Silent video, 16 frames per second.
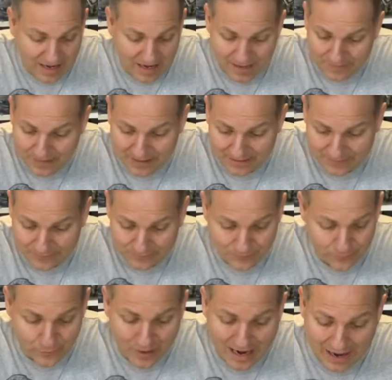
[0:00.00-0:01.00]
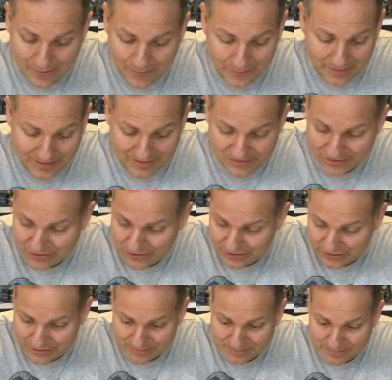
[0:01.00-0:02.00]
I mean, wow, it's
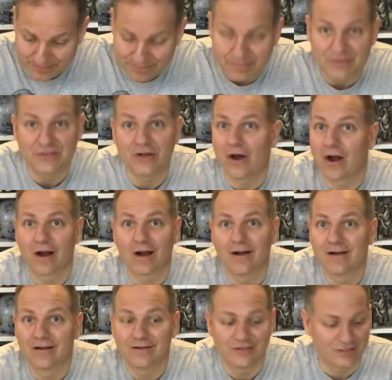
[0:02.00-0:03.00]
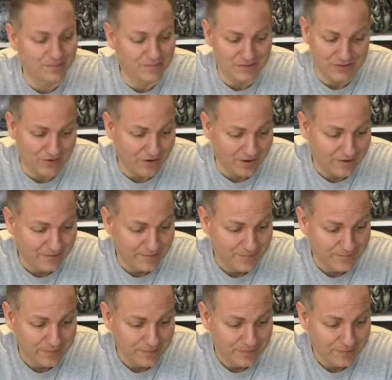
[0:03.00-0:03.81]
just bizarre, just bizarre.